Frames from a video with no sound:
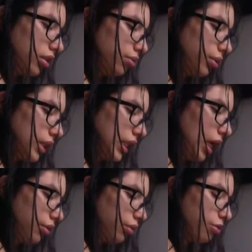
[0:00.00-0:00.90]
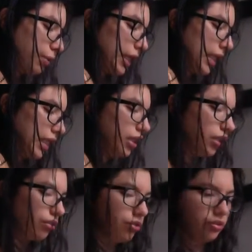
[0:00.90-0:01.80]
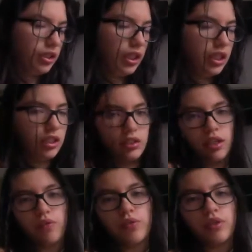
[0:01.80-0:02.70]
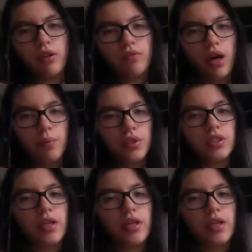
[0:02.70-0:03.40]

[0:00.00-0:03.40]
with a annulus parallel ending on the intrafusal fibers.